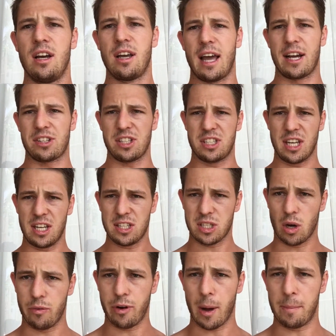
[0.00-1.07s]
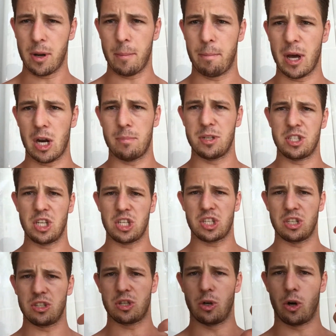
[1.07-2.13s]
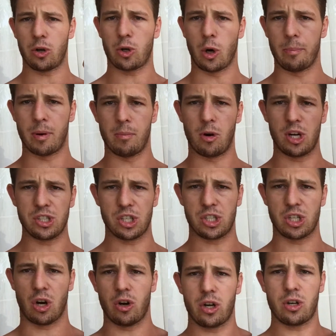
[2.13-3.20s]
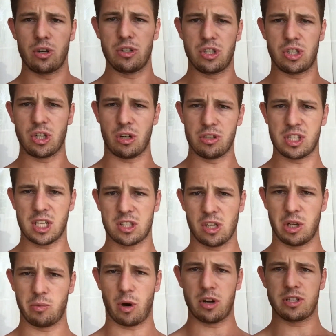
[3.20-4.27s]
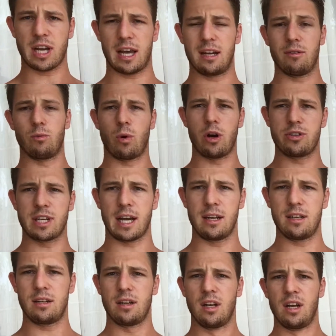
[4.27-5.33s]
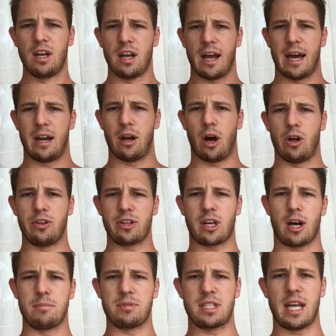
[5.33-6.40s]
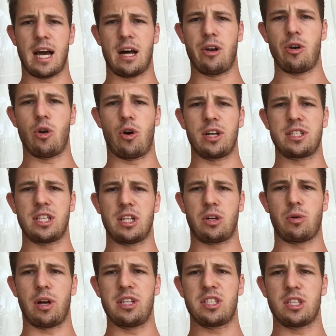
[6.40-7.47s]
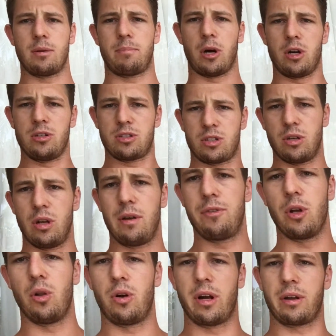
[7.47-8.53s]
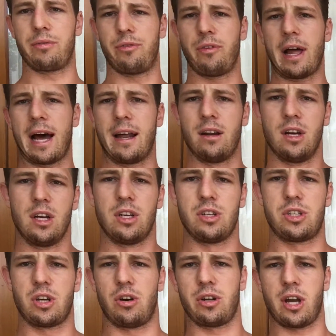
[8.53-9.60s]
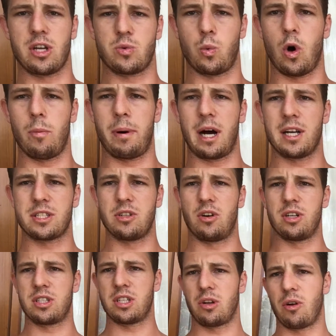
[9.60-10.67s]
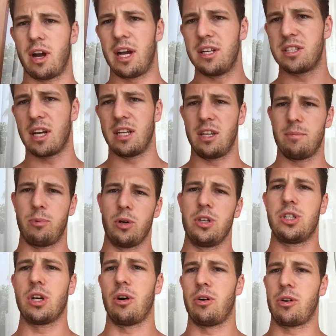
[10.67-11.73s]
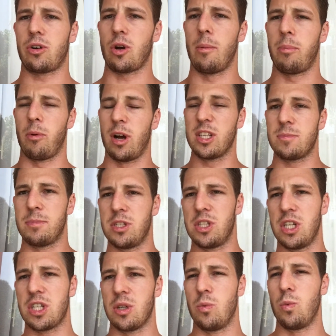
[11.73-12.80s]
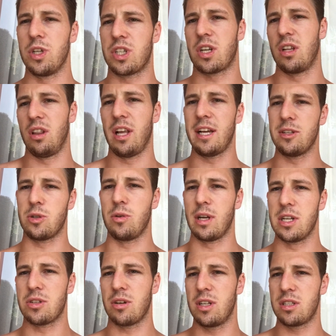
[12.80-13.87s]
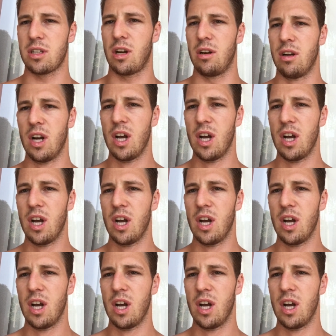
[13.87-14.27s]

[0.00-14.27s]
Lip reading: you actually set yourself up in a better position to not compromise your shoulder, because your shoulder's externally rotated and it only comes down 90 degrees, as opposed to if you're lying flat, your shoulder goes well past 90 degrees and you put your shoulder in a compromised position, which can lead to injury. So